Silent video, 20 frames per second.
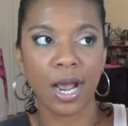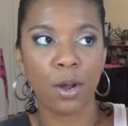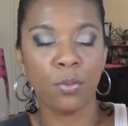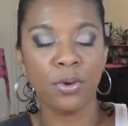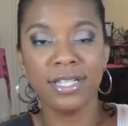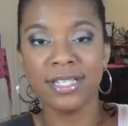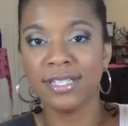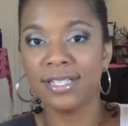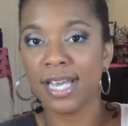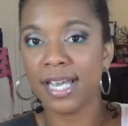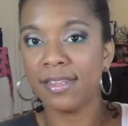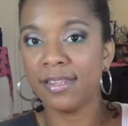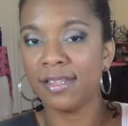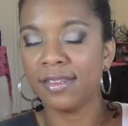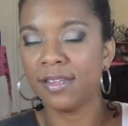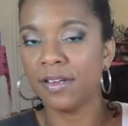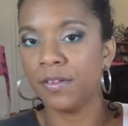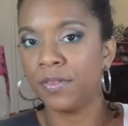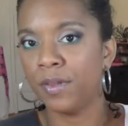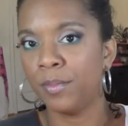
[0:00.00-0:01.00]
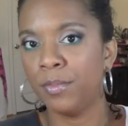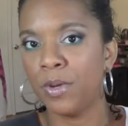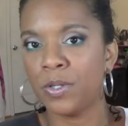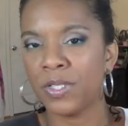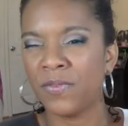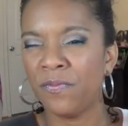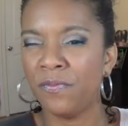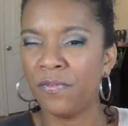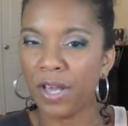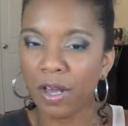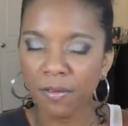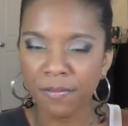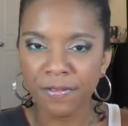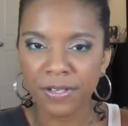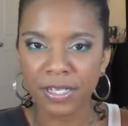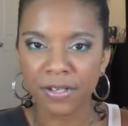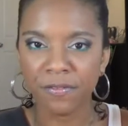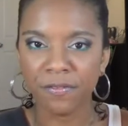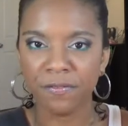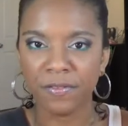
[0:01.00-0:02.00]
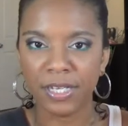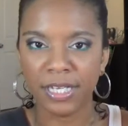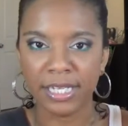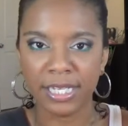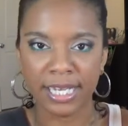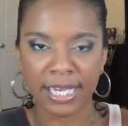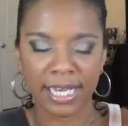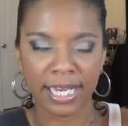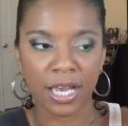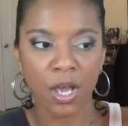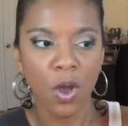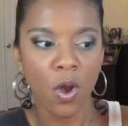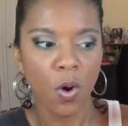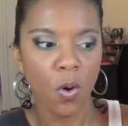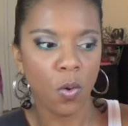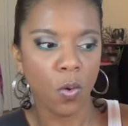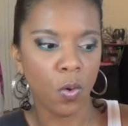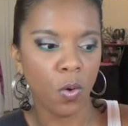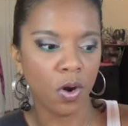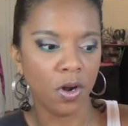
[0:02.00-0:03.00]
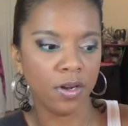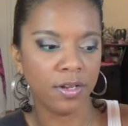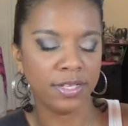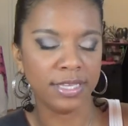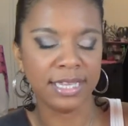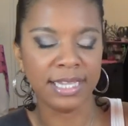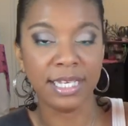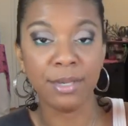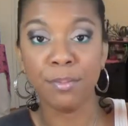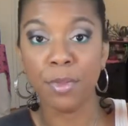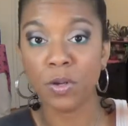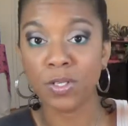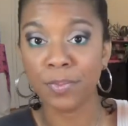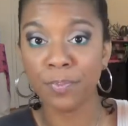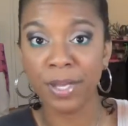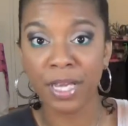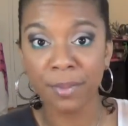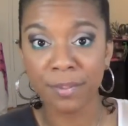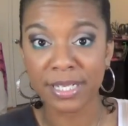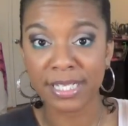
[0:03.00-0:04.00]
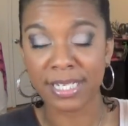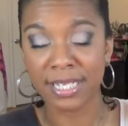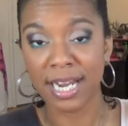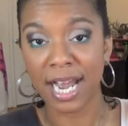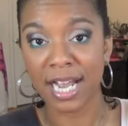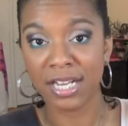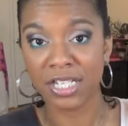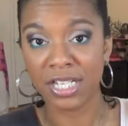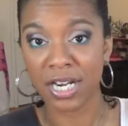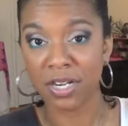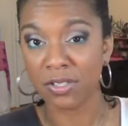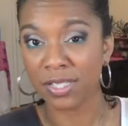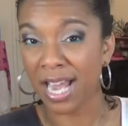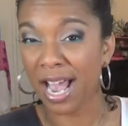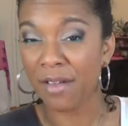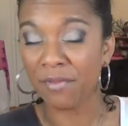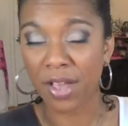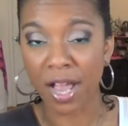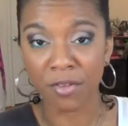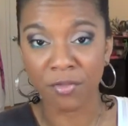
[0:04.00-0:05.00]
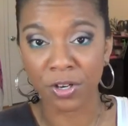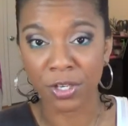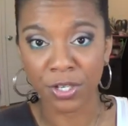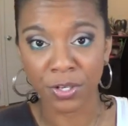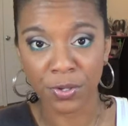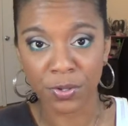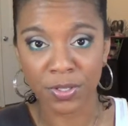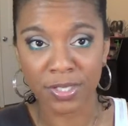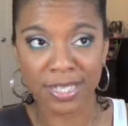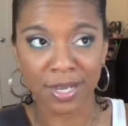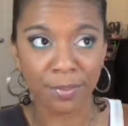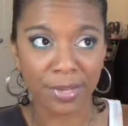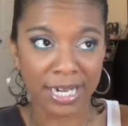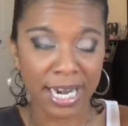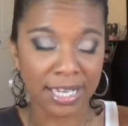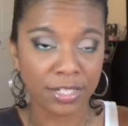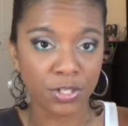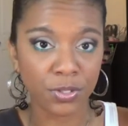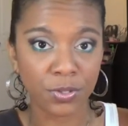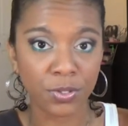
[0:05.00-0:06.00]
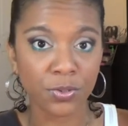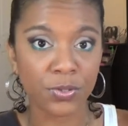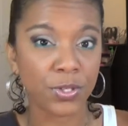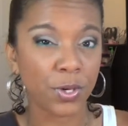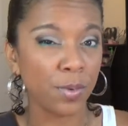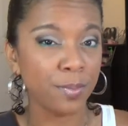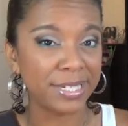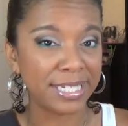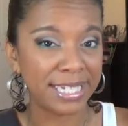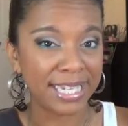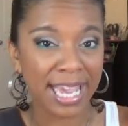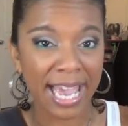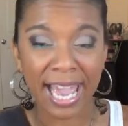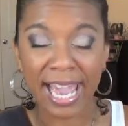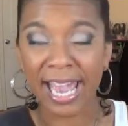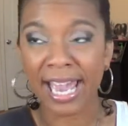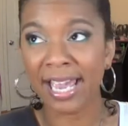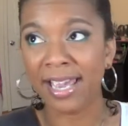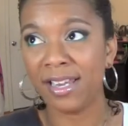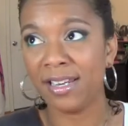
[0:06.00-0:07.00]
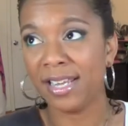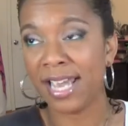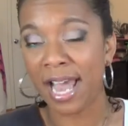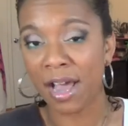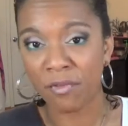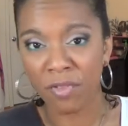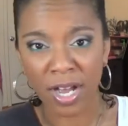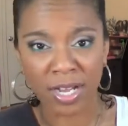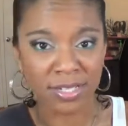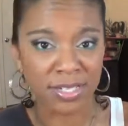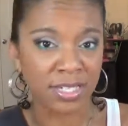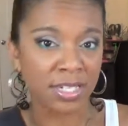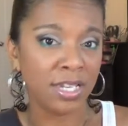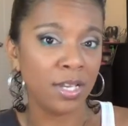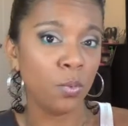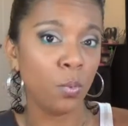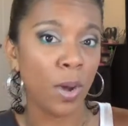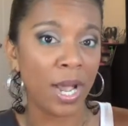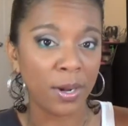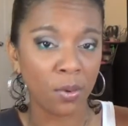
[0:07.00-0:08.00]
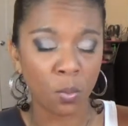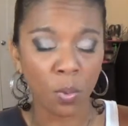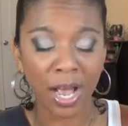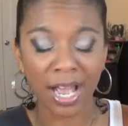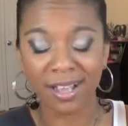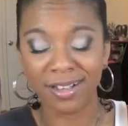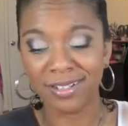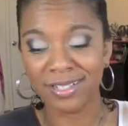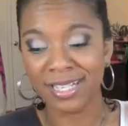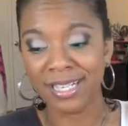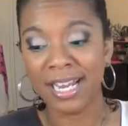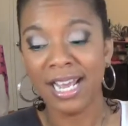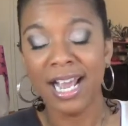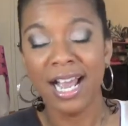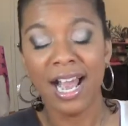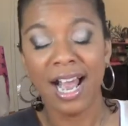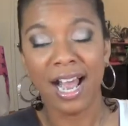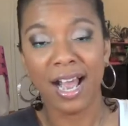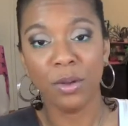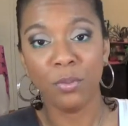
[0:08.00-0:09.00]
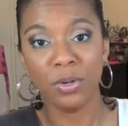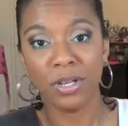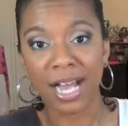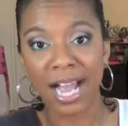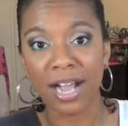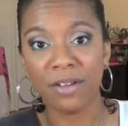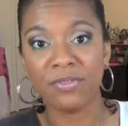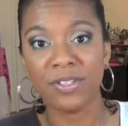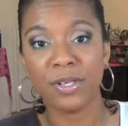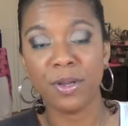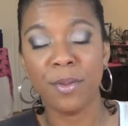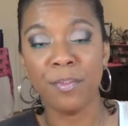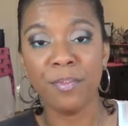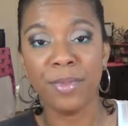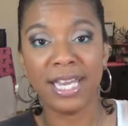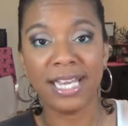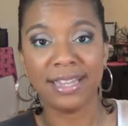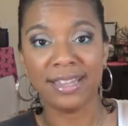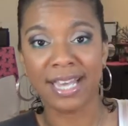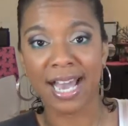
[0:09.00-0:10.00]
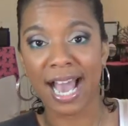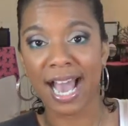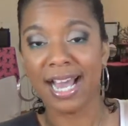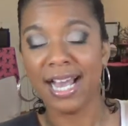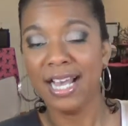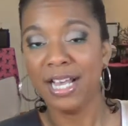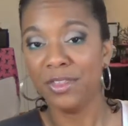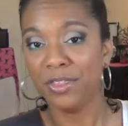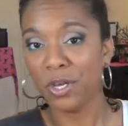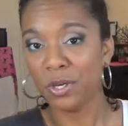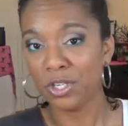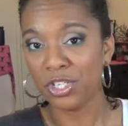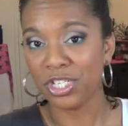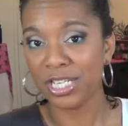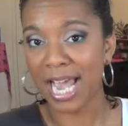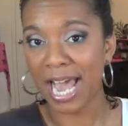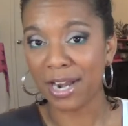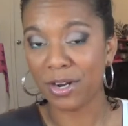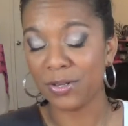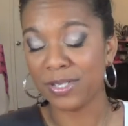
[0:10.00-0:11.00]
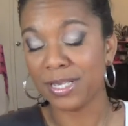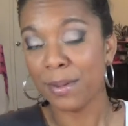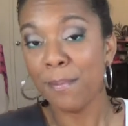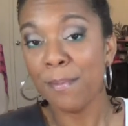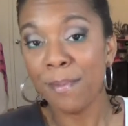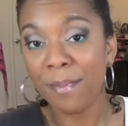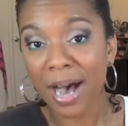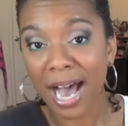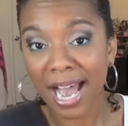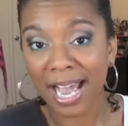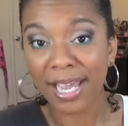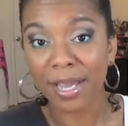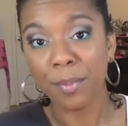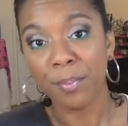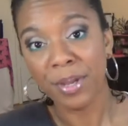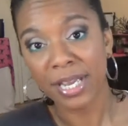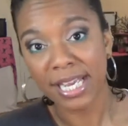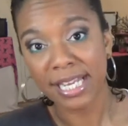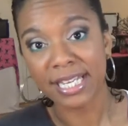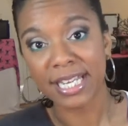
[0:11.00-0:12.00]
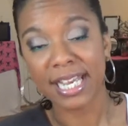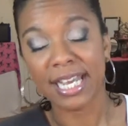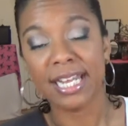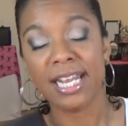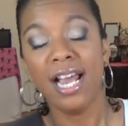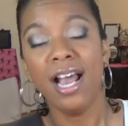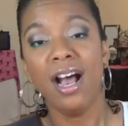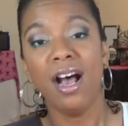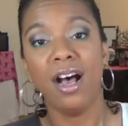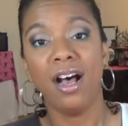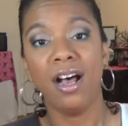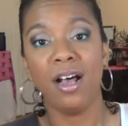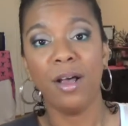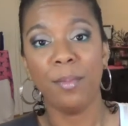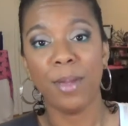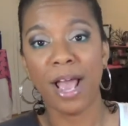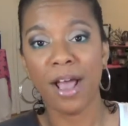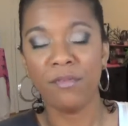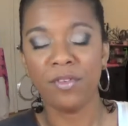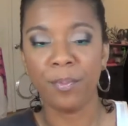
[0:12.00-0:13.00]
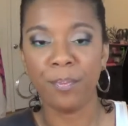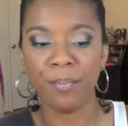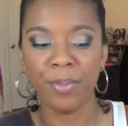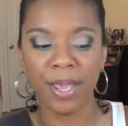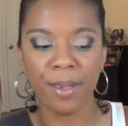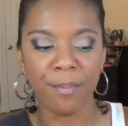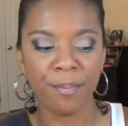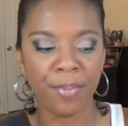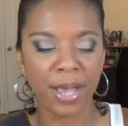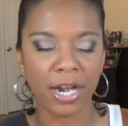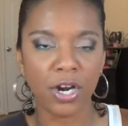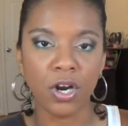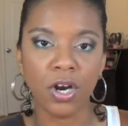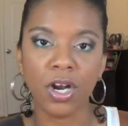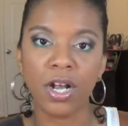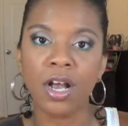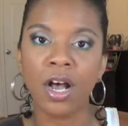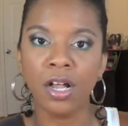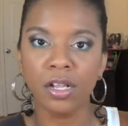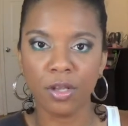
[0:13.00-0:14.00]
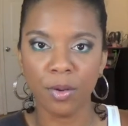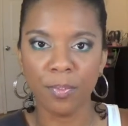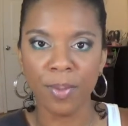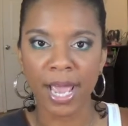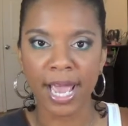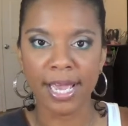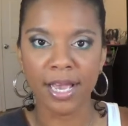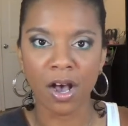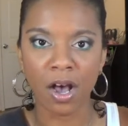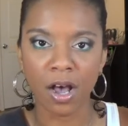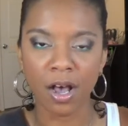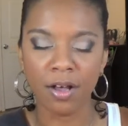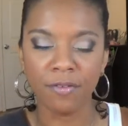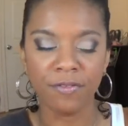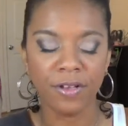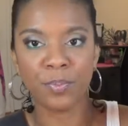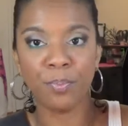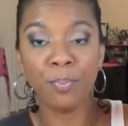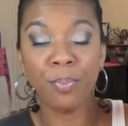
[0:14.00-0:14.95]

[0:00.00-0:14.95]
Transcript: I wouldn't say that they're the most velvety feeling or the most pigmented eyeshadows I've ever used. I mean, I do use Urban Decay and Kat Von D and Wet n Wild, and I will have to admit that those shadows, in my opinion, have a bit better color payoff.